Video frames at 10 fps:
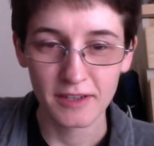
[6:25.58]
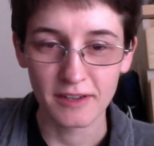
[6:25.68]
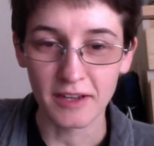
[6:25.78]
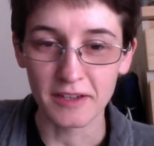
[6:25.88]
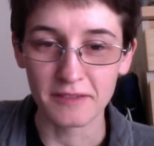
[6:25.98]

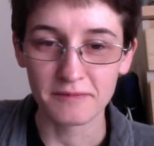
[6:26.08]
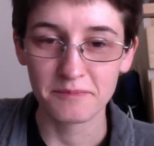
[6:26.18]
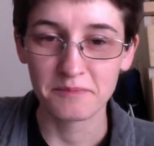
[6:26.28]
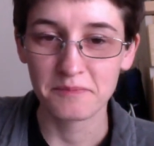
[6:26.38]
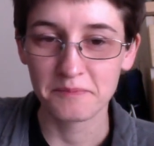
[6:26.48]
And
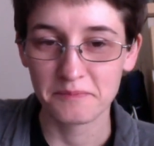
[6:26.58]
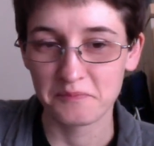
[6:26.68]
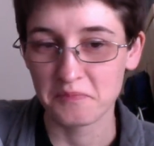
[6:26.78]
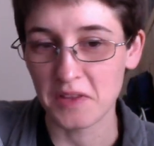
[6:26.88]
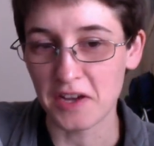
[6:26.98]

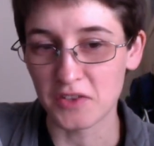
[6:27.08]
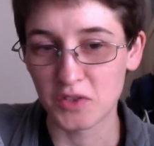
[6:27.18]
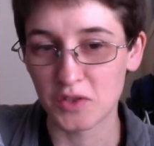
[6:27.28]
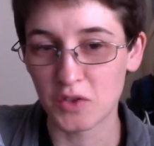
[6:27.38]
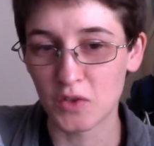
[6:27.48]
I just
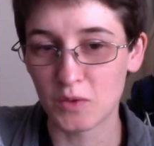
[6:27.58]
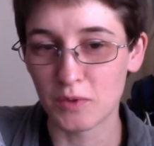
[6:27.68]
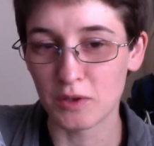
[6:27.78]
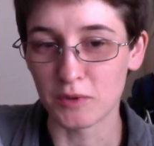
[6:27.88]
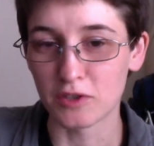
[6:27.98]

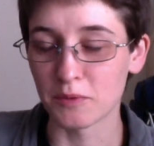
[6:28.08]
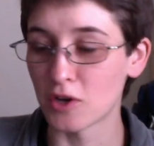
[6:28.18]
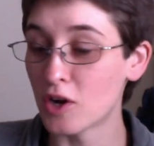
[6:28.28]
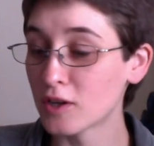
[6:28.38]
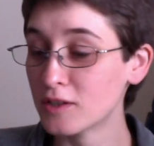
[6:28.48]
put them on top of the
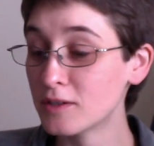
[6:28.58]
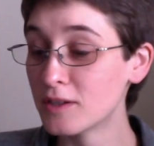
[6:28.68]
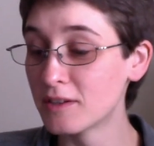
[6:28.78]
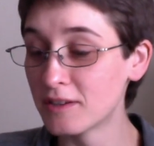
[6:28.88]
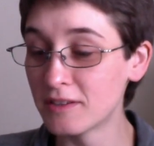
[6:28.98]
hot glue,
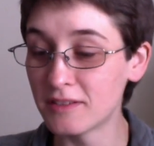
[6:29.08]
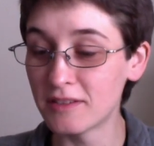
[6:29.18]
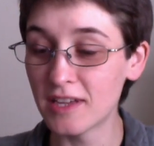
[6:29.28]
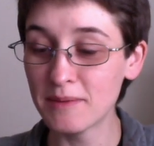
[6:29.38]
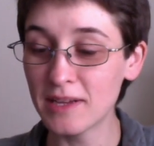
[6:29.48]

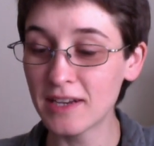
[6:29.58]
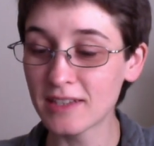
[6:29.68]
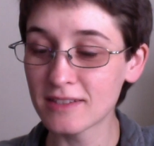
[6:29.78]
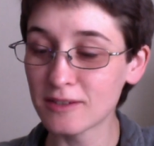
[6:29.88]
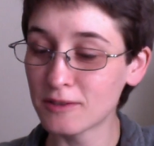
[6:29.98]
and they made
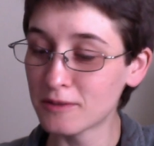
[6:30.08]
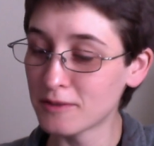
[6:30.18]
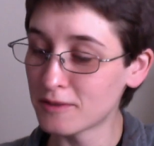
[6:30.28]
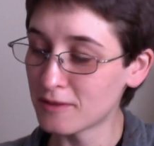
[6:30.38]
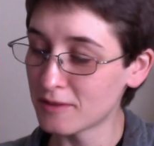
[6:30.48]
nice little
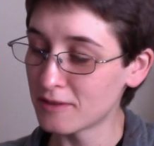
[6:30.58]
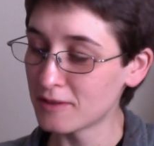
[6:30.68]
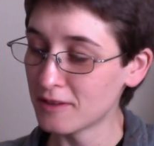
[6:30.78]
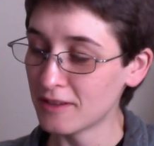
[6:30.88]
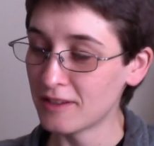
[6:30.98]

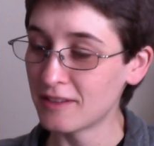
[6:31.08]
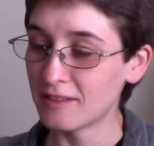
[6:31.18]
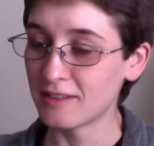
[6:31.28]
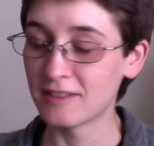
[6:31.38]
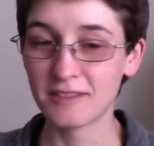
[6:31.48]

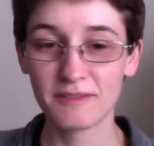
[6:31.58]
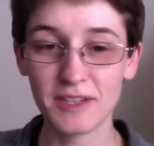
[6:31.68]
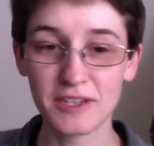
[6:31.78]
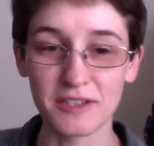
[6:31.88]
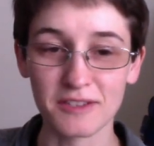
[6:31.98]

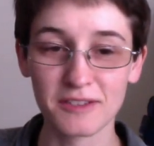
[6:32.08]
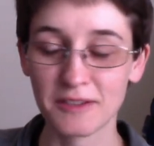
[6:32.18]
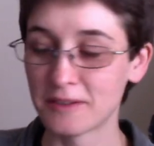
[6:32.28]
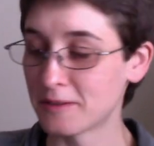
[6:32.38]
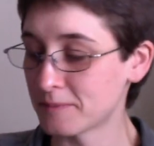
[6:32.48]
features.
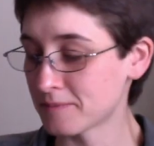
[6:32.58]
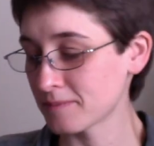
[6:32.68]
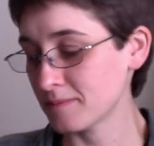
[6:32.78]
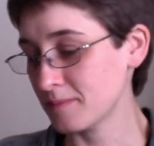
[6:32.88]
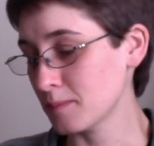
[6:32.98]

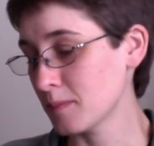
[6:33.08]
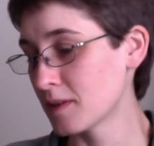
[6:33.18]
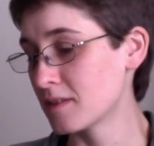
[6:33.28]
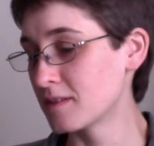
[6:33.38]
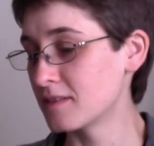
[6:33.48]

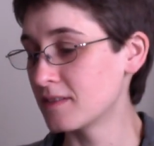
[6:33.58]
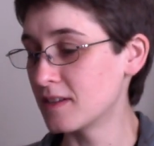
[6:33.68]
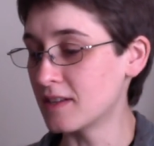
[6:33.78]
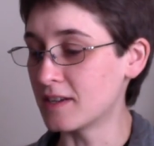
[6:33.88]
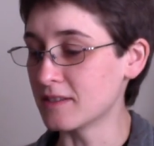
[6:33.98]

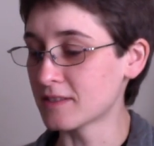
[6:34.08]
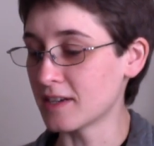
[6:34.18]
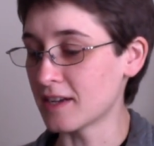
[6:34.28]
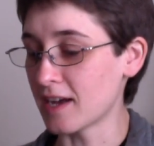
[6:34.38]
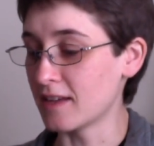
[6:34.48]
And then
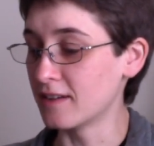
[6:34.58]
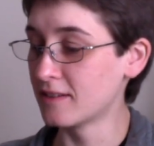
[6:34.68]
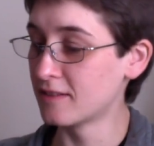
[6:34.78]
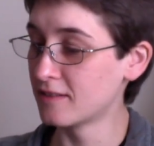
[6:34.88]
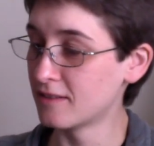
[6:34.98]
inside I had
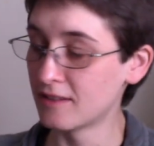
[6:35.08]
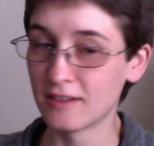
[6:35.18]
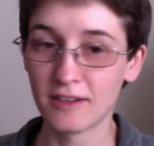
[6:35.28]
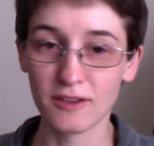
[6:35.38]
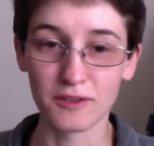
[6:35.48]

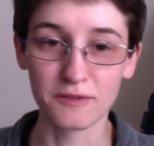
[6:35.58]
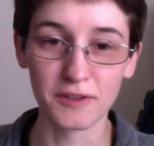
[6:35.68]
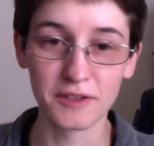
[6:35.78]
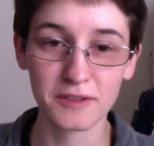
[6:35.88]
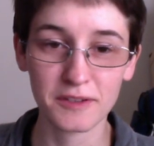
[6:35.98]
a lot of
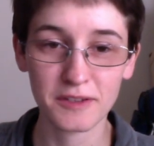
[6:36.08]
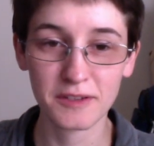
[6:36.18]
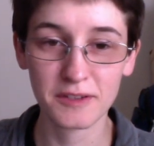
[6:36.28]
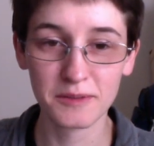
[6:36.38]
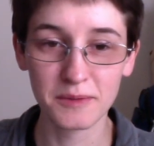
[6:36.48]
fun
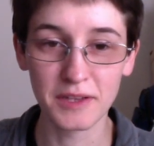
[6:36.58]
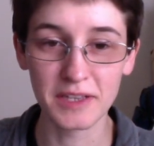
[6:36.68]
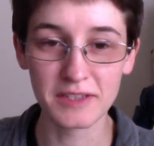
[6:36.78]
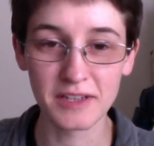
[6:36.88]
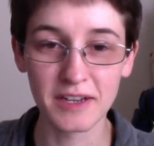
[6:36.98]
with the
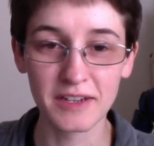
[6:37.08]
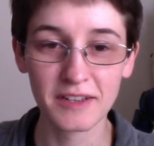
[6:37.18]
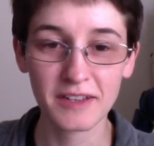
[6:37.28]
inside.